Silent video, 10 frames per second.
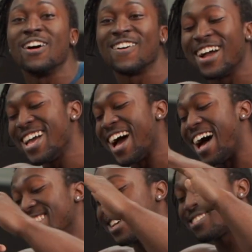All right,
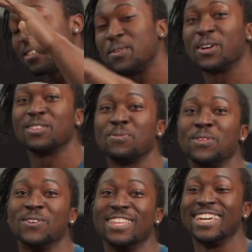our next thing we're going to be
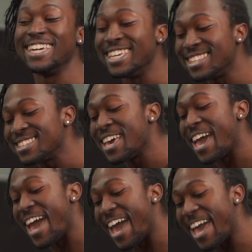doing is
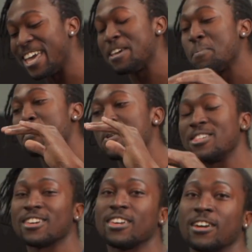a
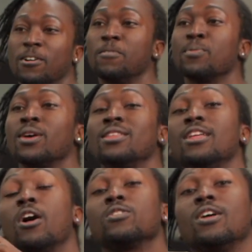preacher curl.
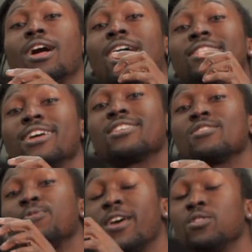Now, our
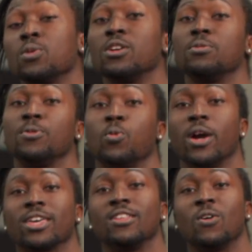next phase we're going to be
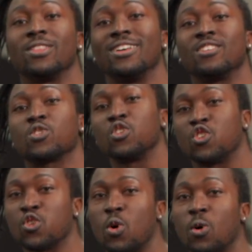working on is
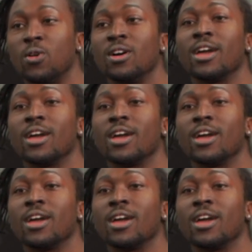control.